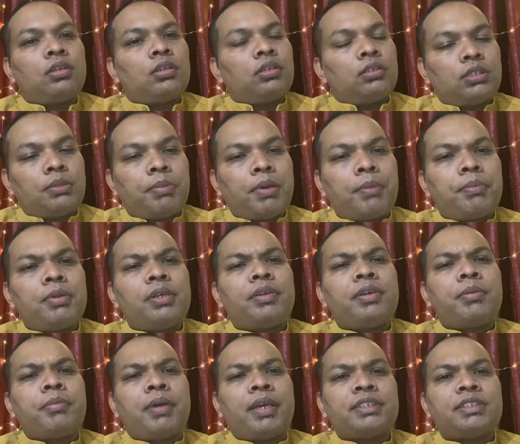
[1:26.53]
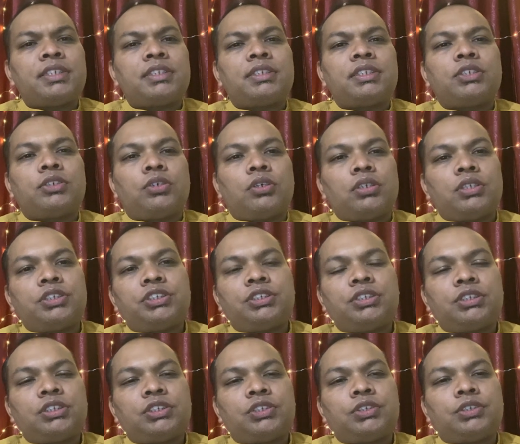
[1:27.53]
The Bible reminds us in
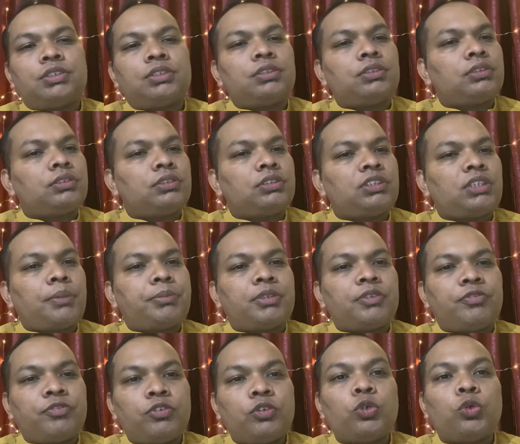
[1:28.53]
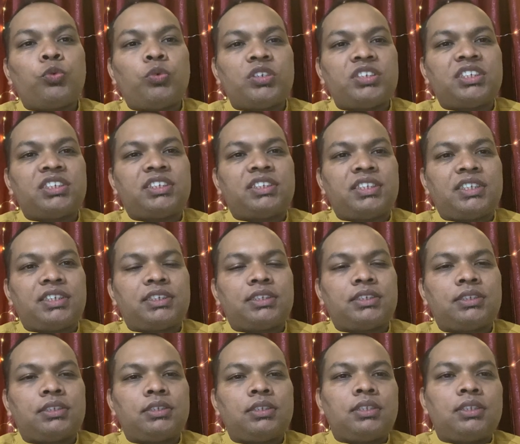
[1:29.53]
Colossians chapter 4, verses 6,
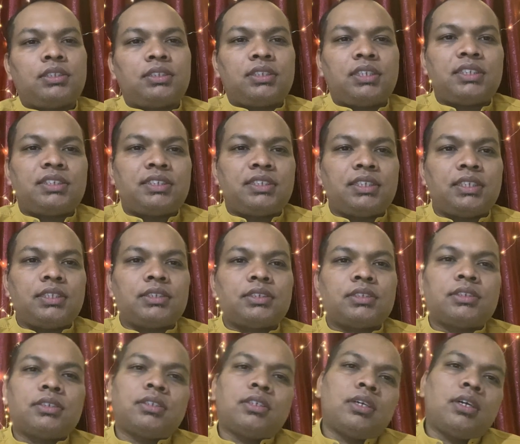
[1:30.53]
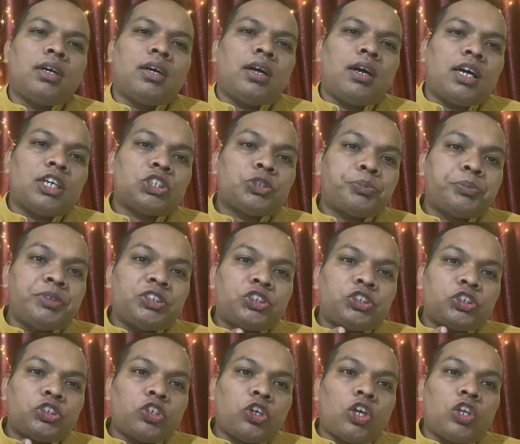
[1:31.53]
that says, our speech
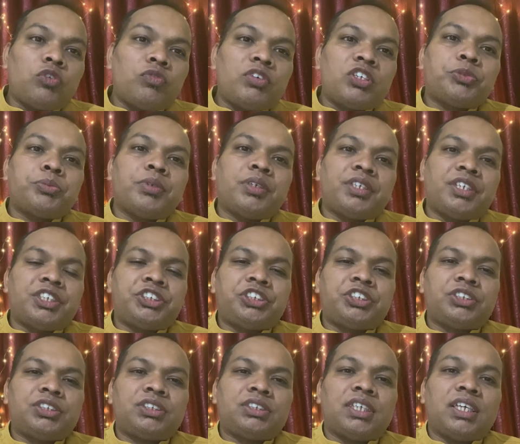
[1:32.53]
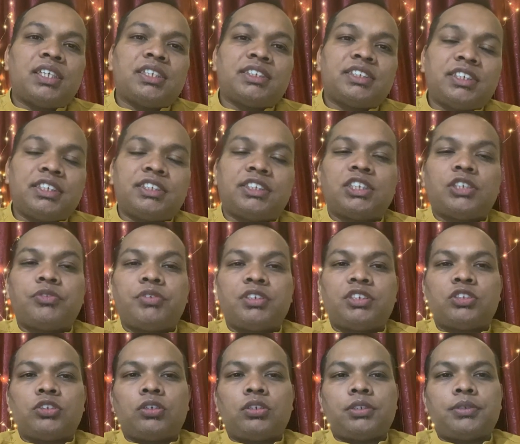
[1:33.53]
should always be gracious and seasoned with
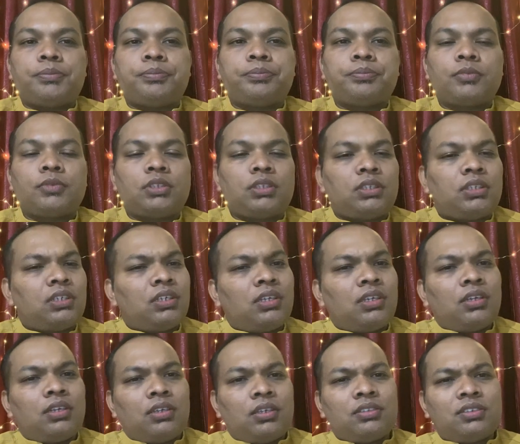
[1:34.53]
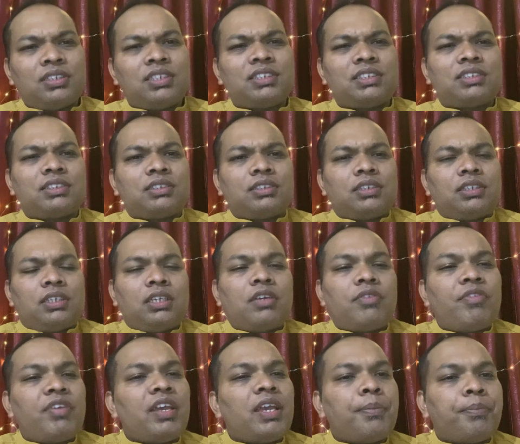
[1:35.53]
salt. This, in a
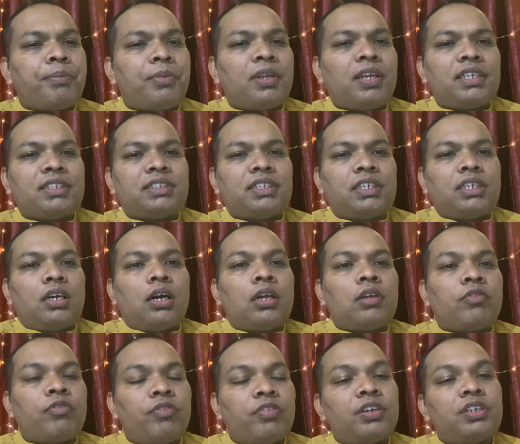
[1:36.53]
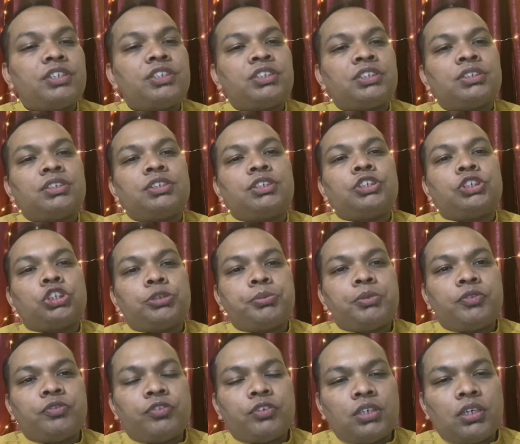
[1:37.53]
way, implies that our words they should be
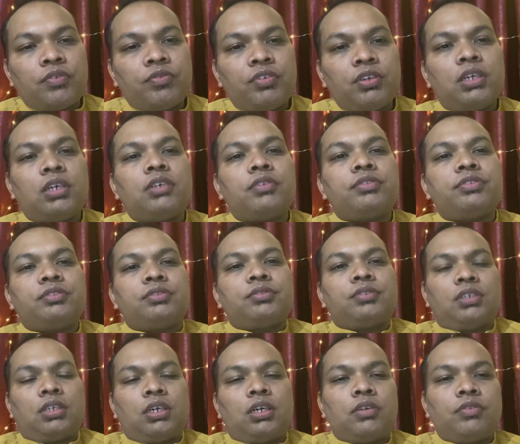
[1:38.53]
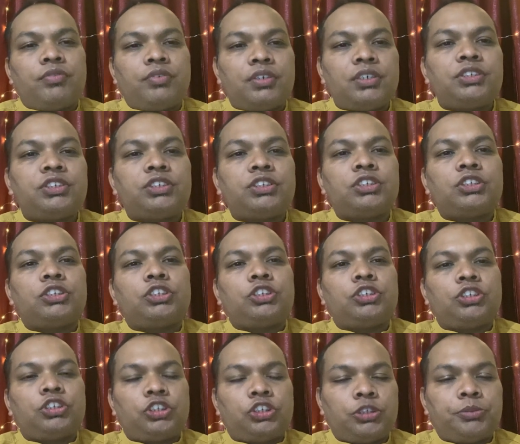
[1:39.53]
full of love. Our words
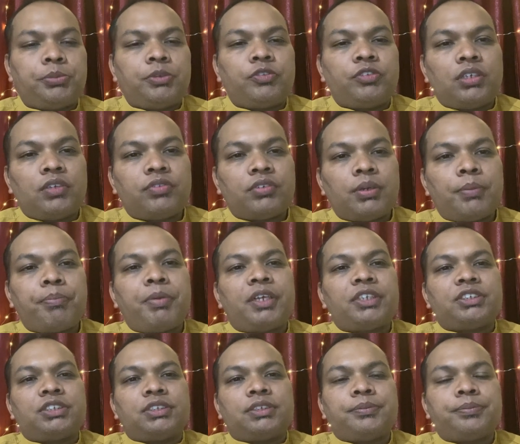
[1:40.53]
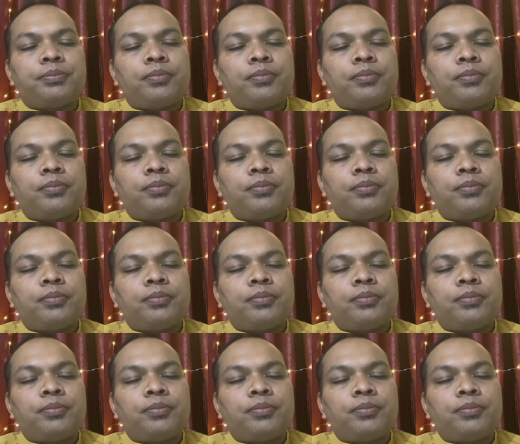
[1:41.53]
should be full of compassion.